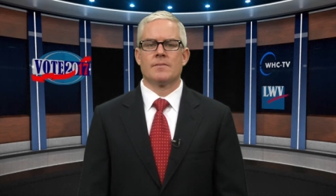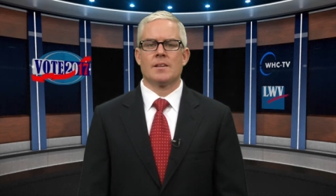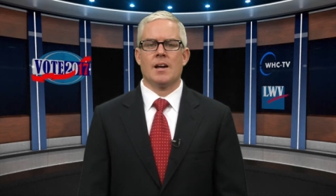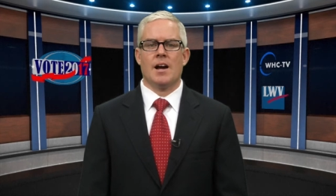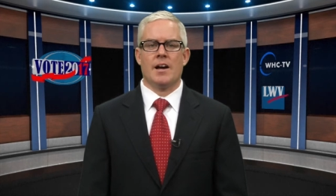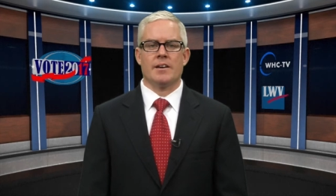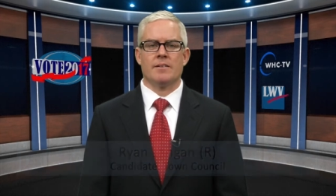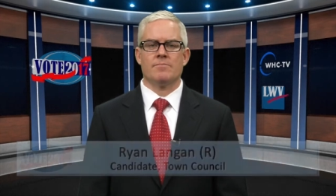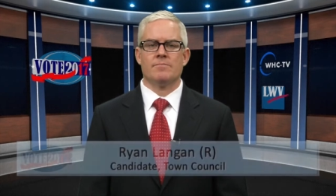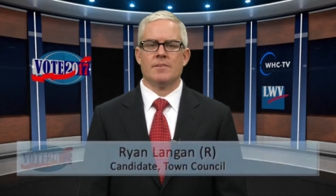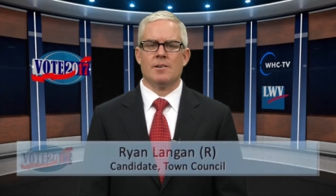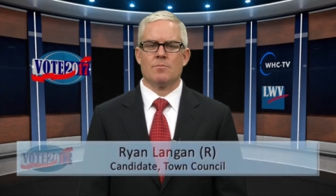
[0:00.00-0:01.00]
Hi,
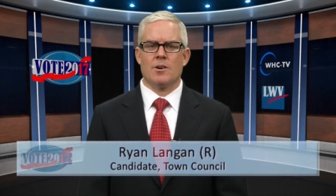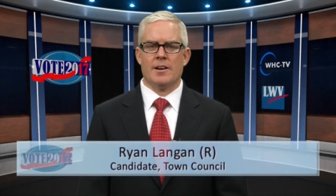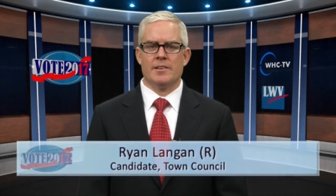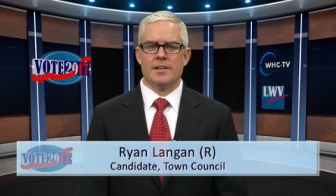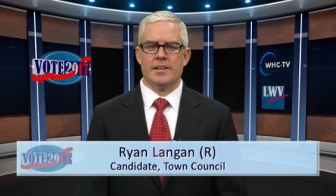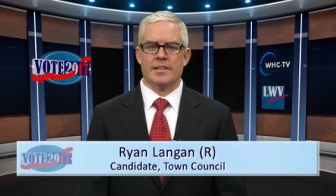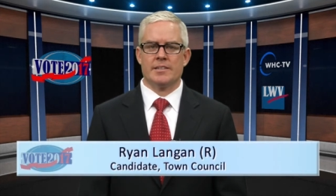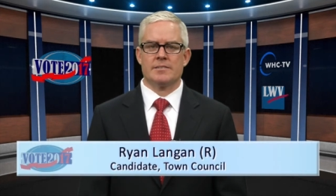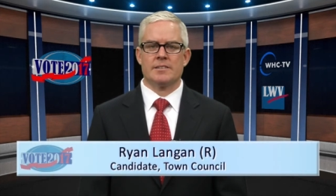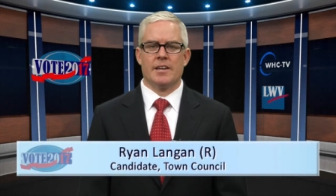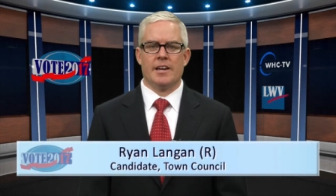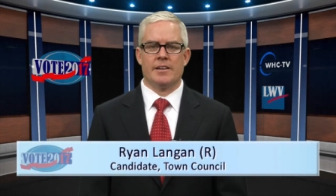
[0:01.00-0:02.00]
I'm Ryan Langan,
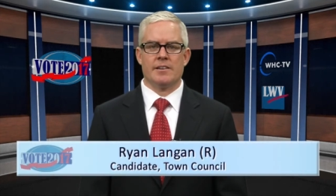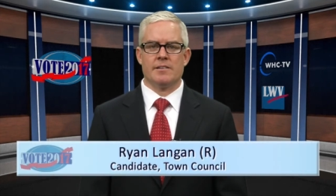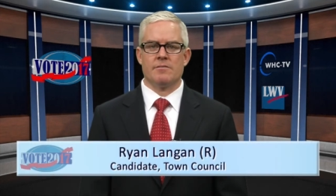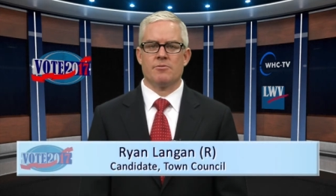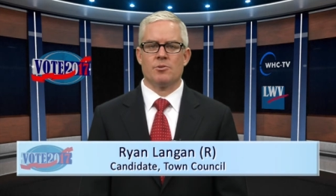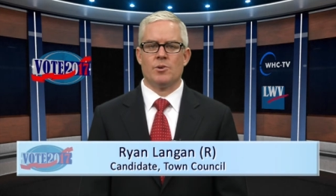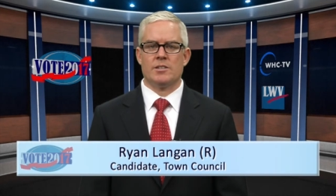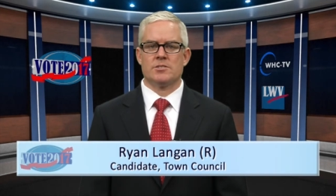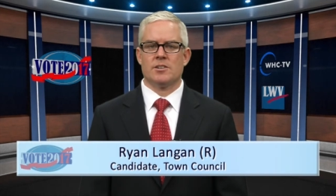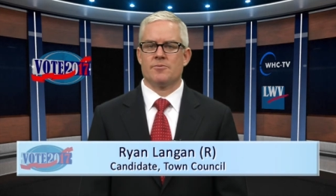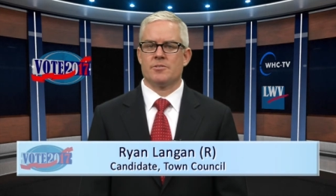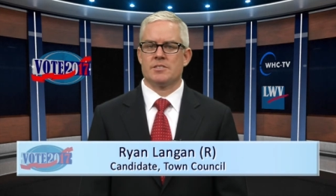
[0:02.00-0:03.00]
candidate for West
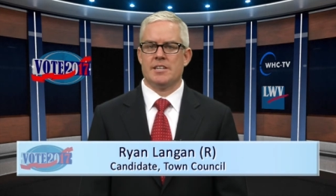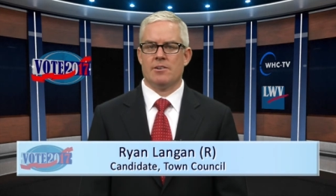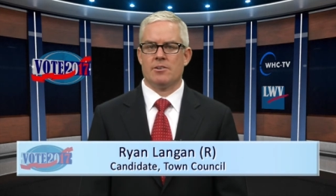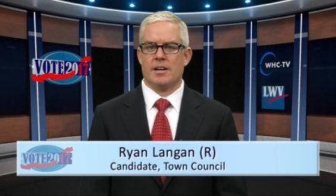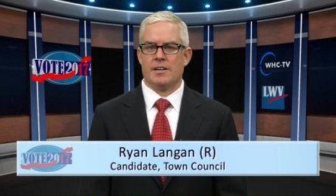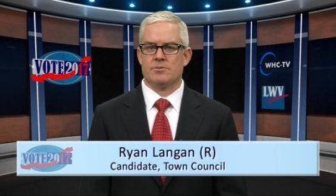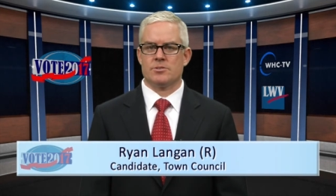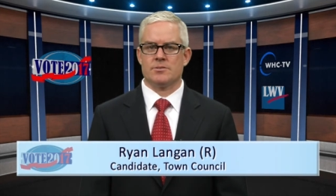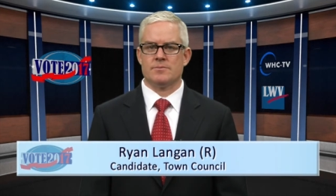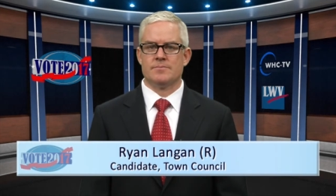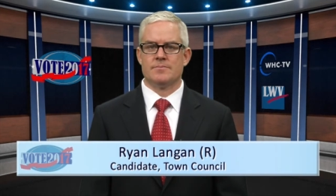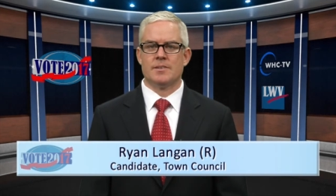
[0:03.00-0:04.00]
Hartford Town Council.
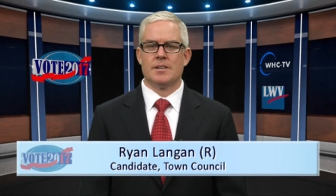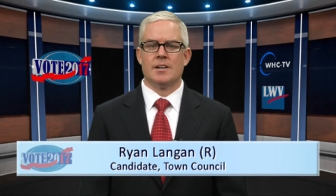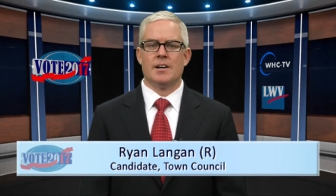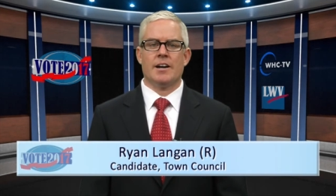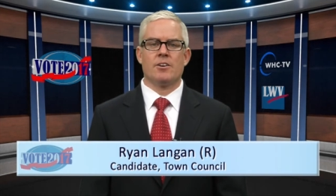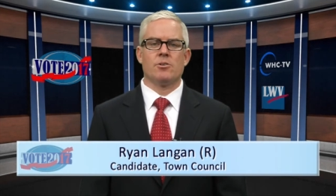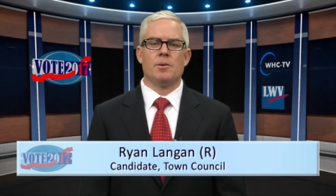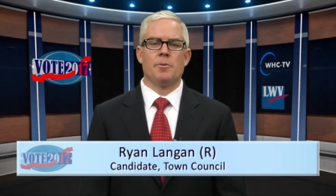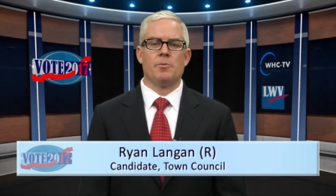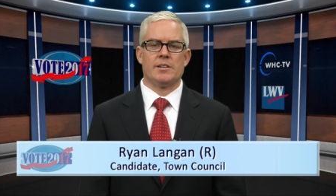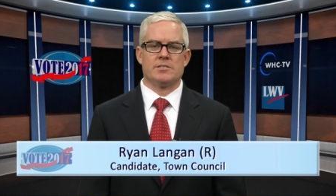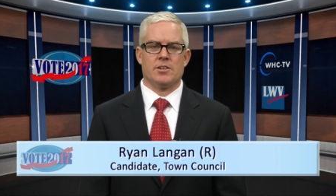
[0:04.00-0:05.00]
I grew up in
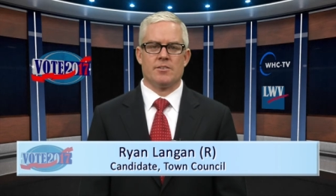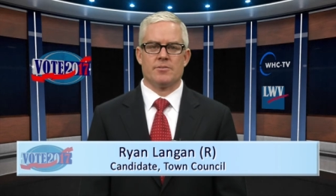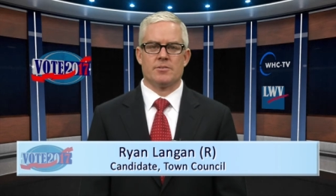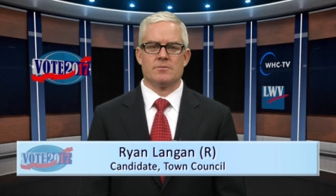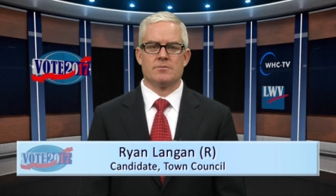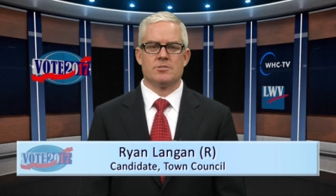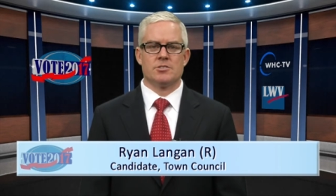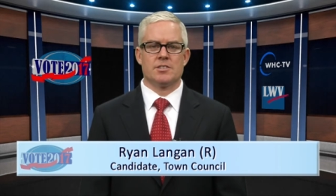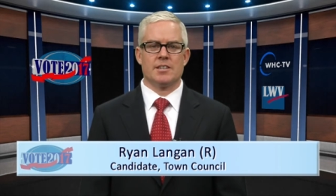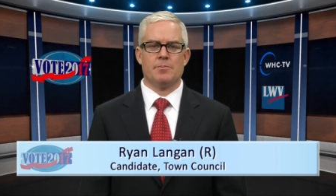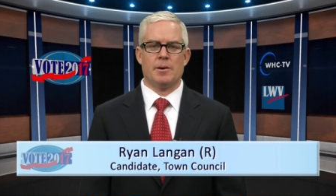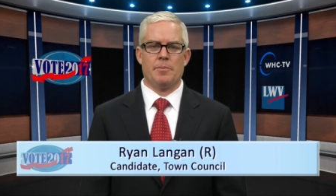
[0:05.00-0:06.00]
West Hartford, just
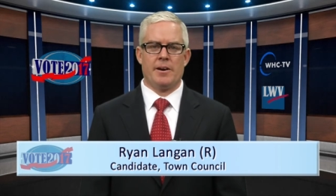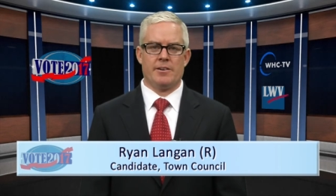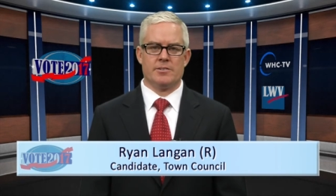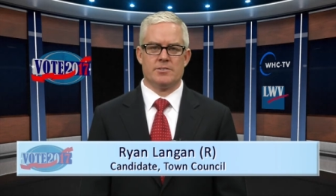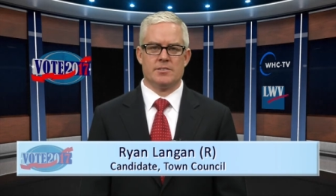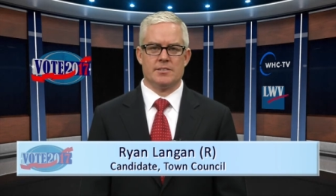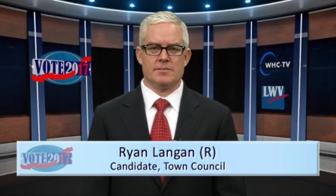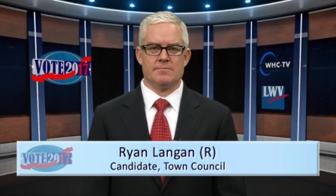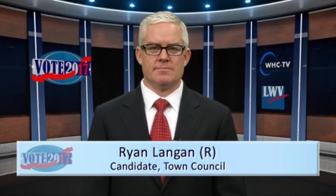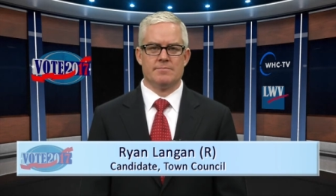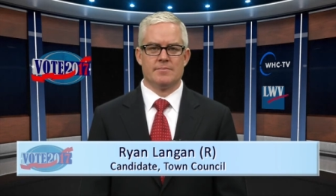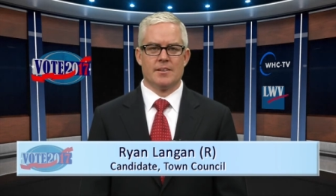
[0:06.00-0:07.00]
like my parents did.
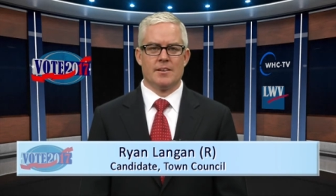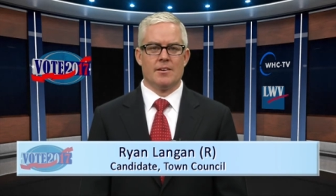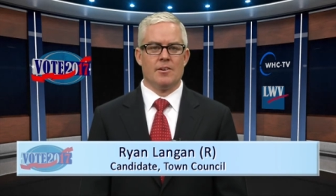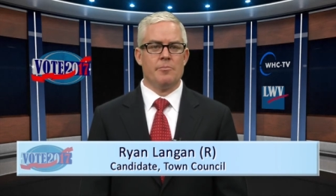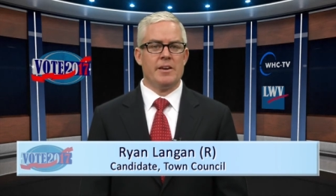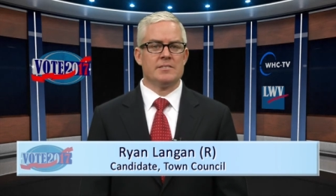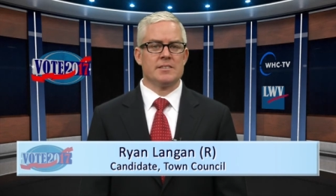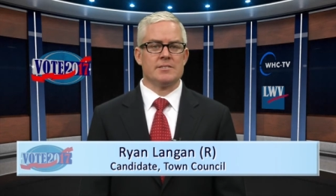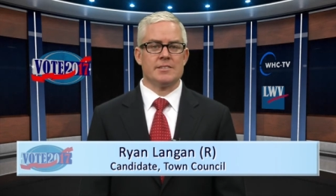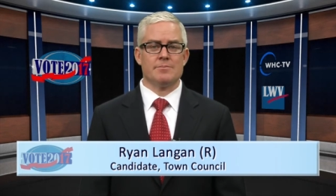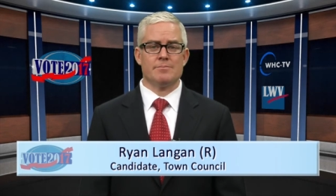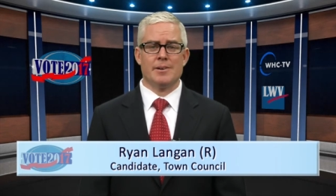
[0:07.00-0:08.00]

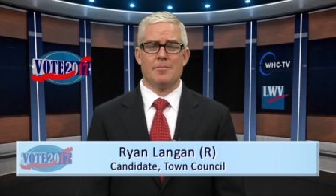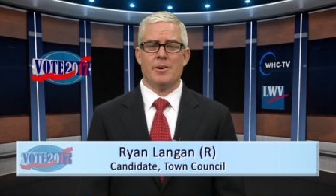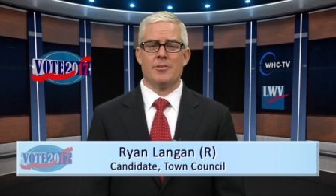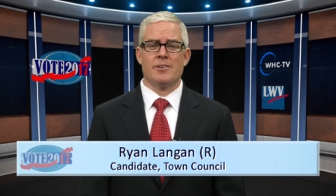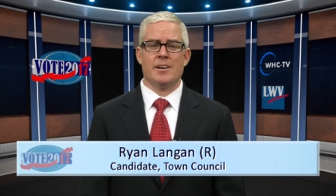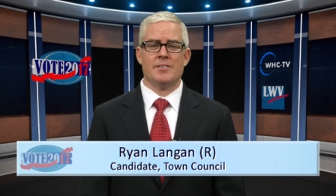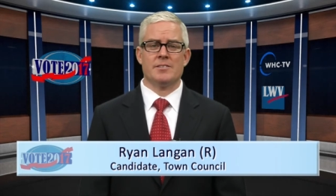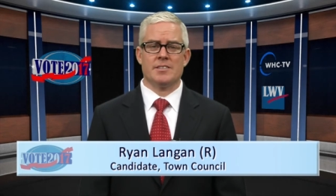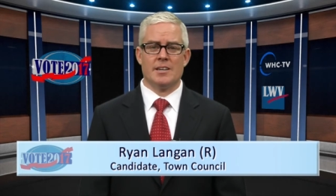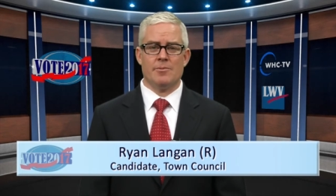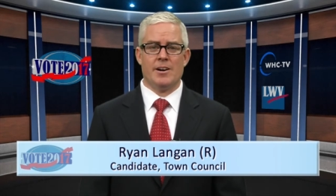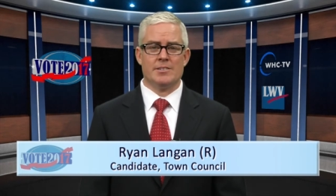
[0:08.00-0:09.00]
Amazingly, my mother had the
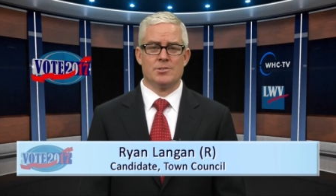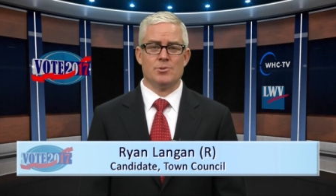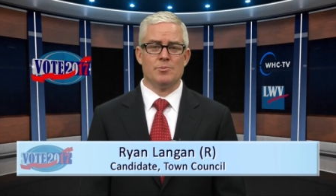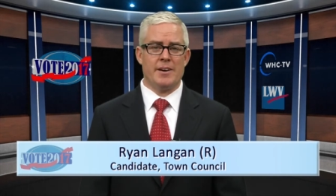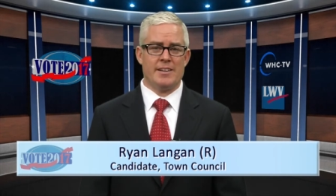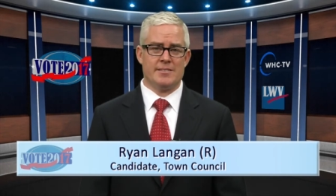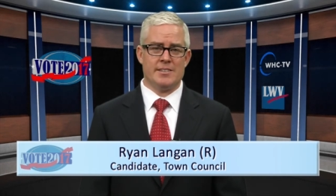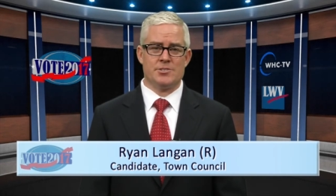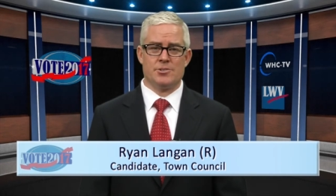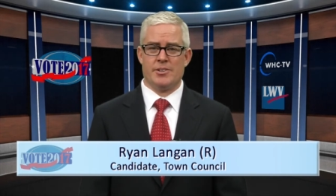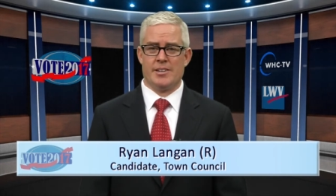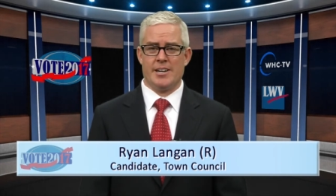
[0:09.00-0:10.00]
same high school math teacher
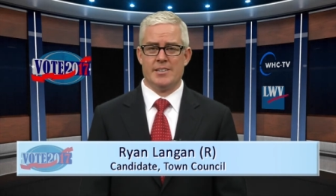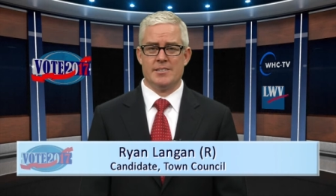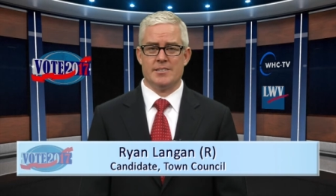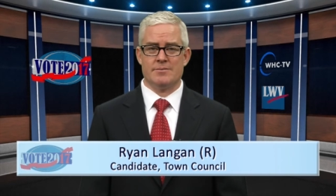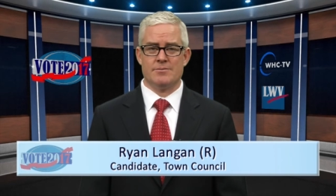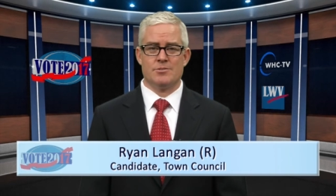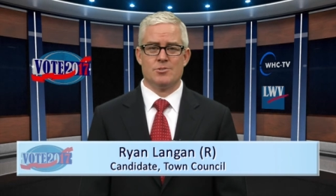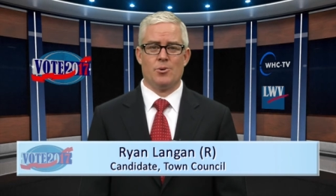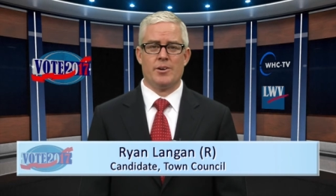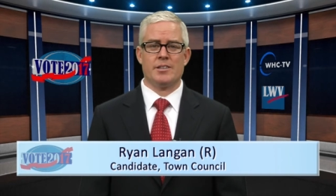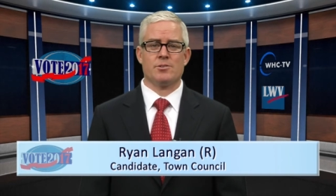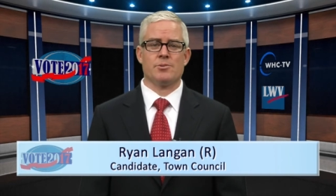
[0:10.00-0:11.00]
that I did,
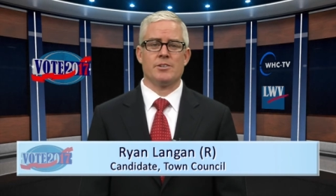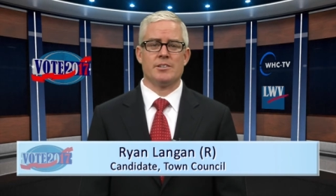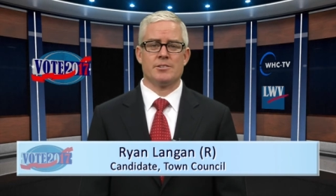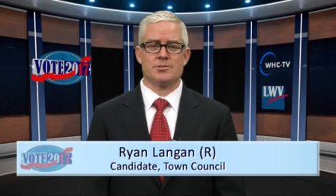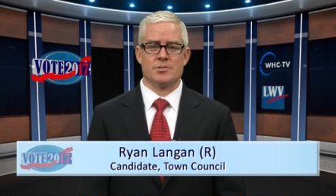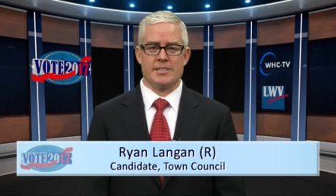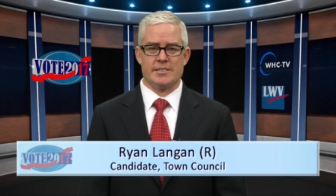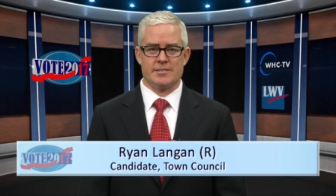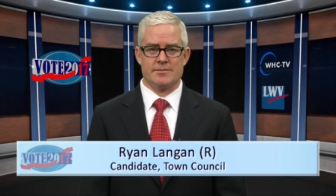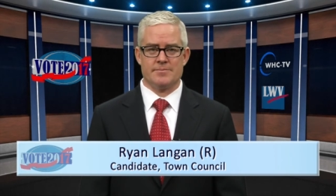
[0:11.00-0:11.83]
23 years later.